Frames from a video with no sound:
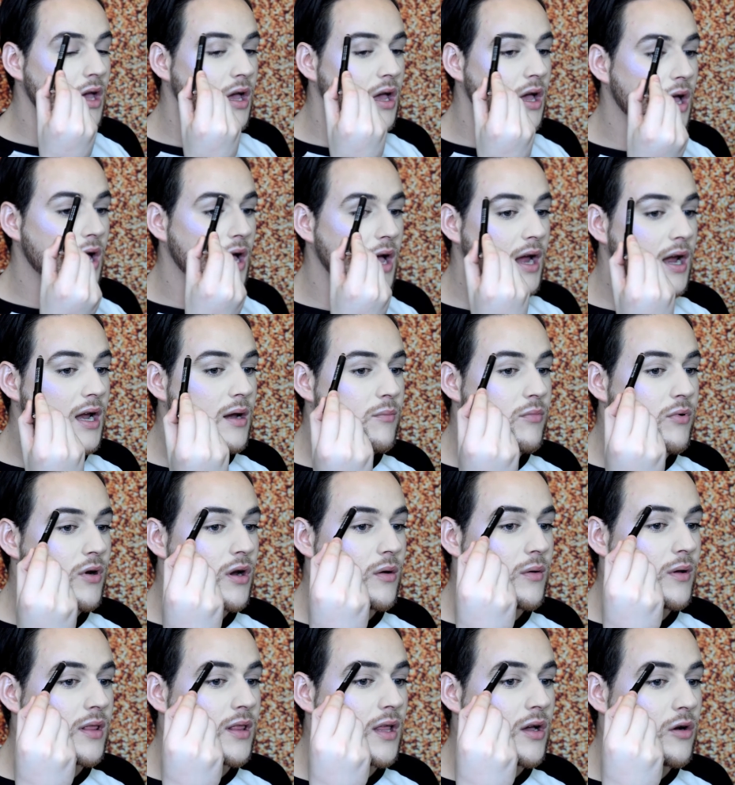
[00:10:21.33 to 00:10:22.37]

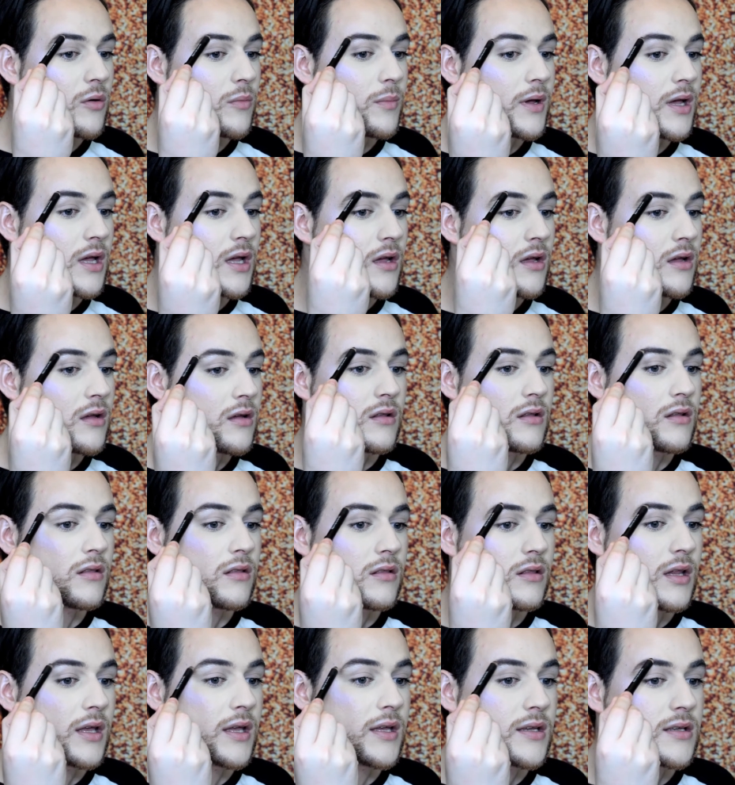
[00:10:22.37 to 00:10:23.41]
eyebrow a little bit,
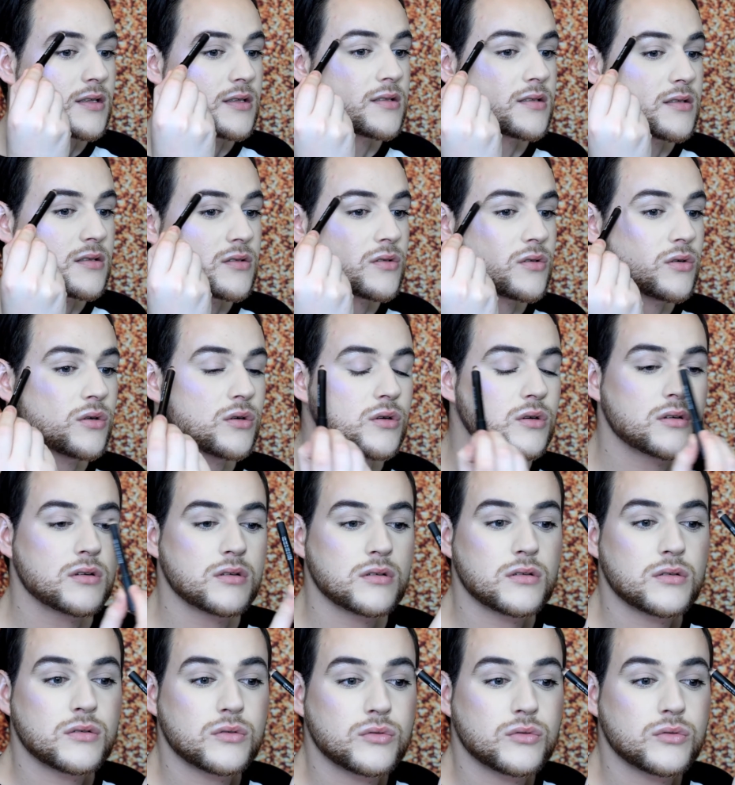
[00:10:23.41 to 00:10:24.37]
like so.